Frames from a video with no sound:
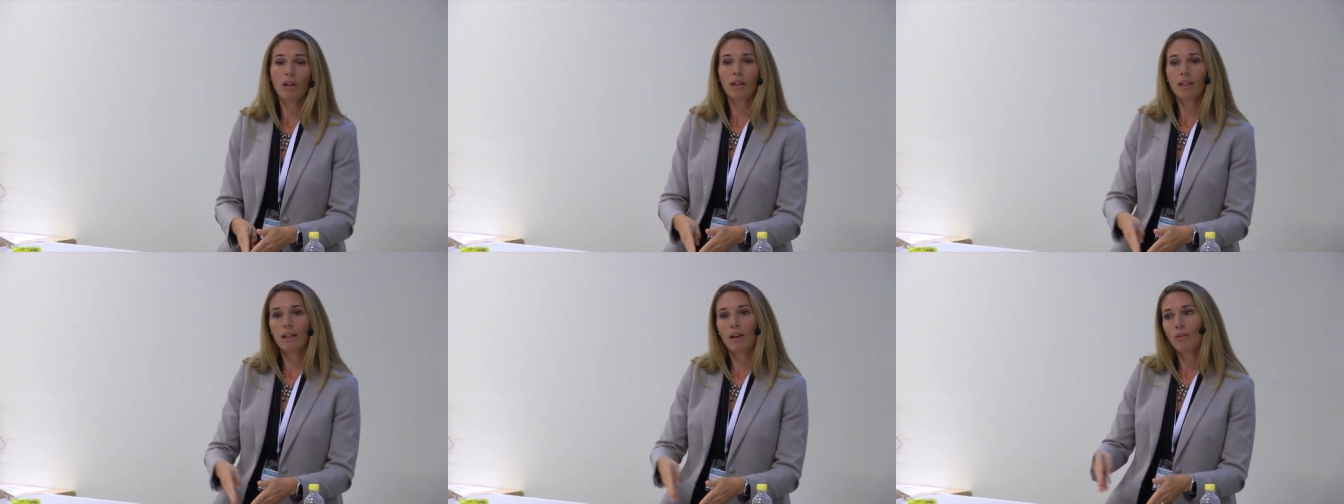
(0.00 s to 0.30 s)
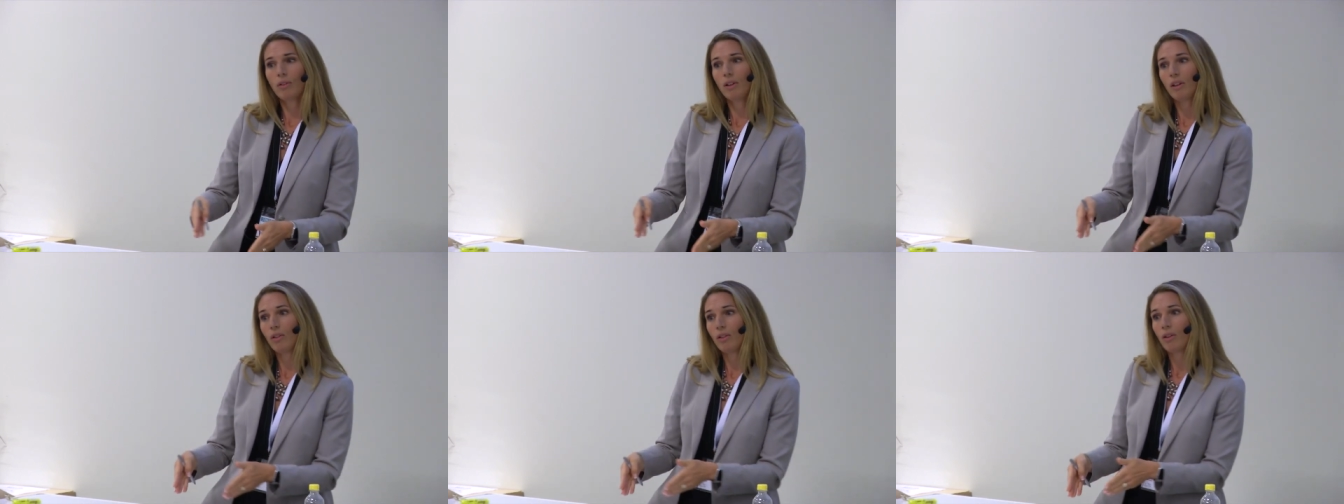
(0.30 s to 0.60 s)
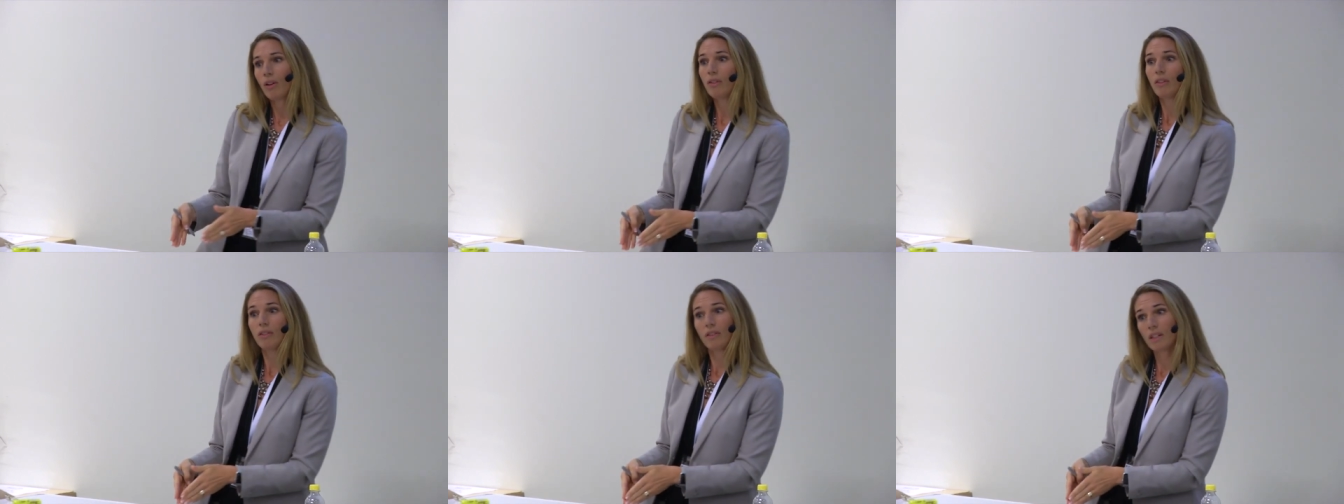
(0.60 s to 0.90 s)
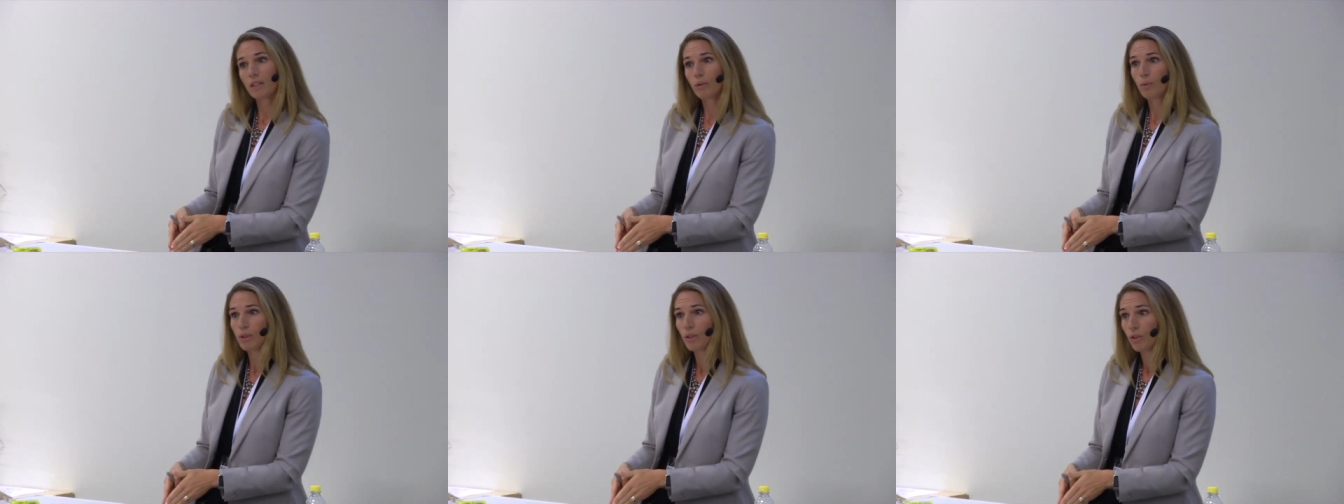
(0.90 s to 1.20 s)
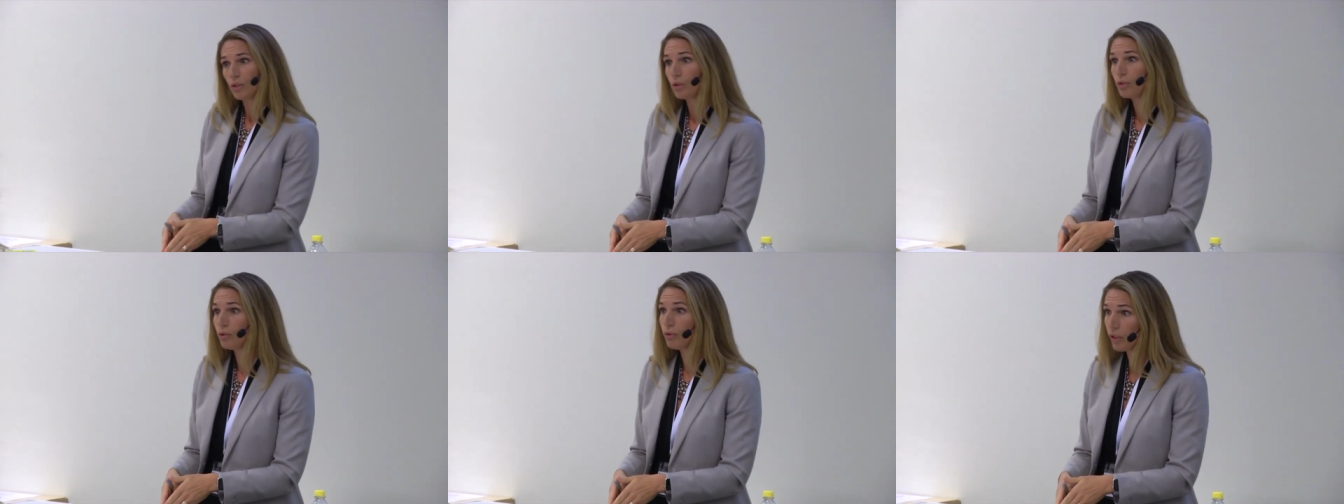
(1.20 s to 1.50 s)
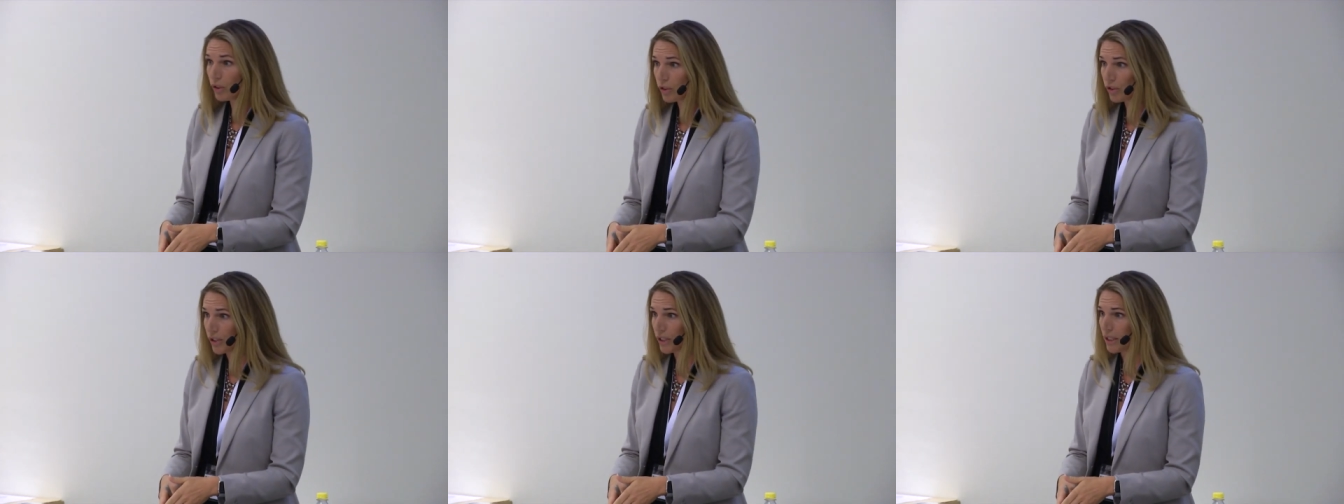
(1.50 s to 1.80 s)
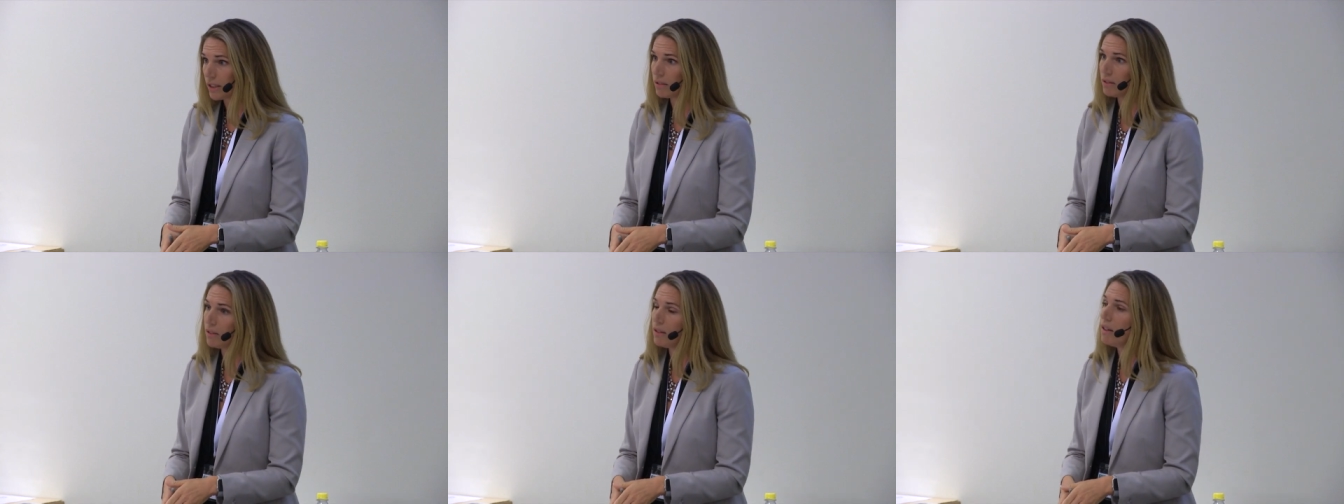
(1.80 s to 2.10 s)
and now they thought that this was the new
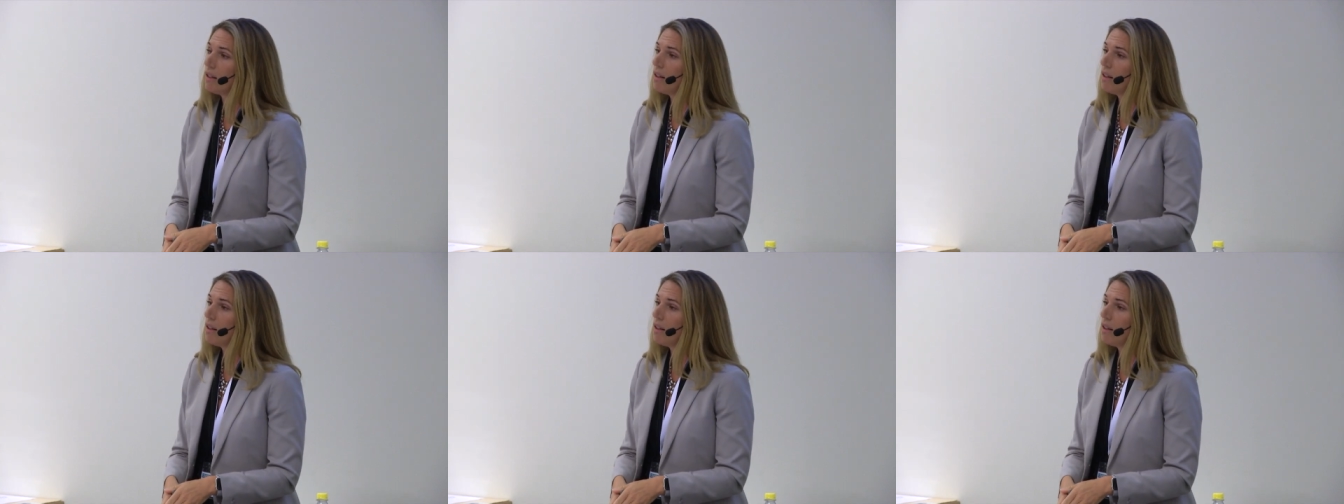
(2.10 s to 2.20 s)
version